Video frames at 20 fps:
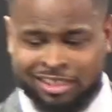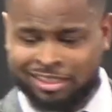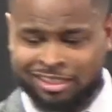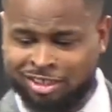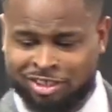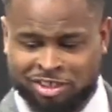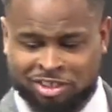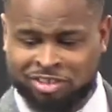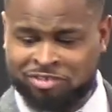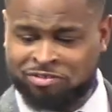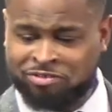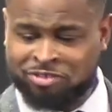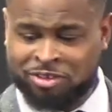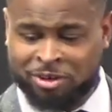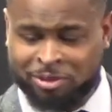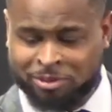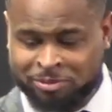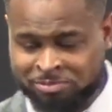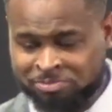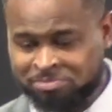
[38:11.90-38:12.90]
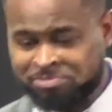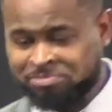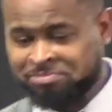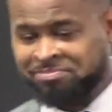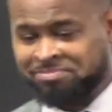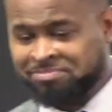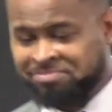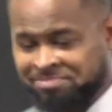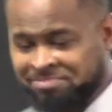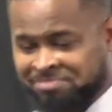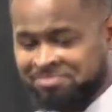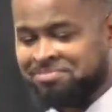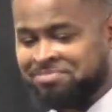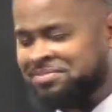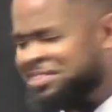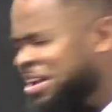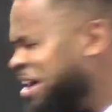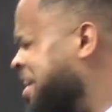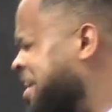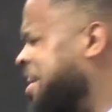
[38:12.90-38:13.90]
is on the throne.
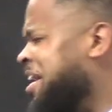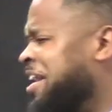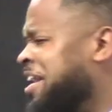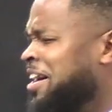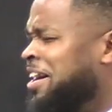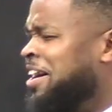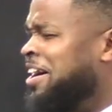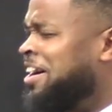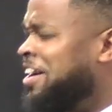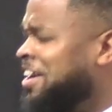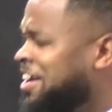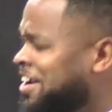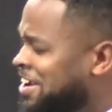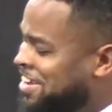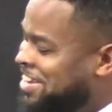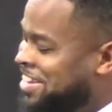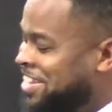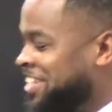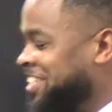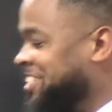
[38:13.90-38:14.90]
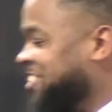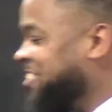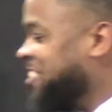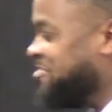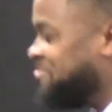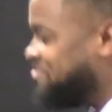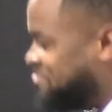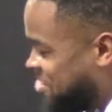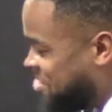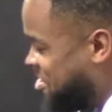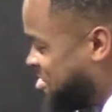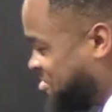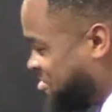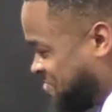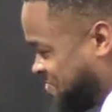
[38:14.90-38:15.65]
Ah, he's on the throne.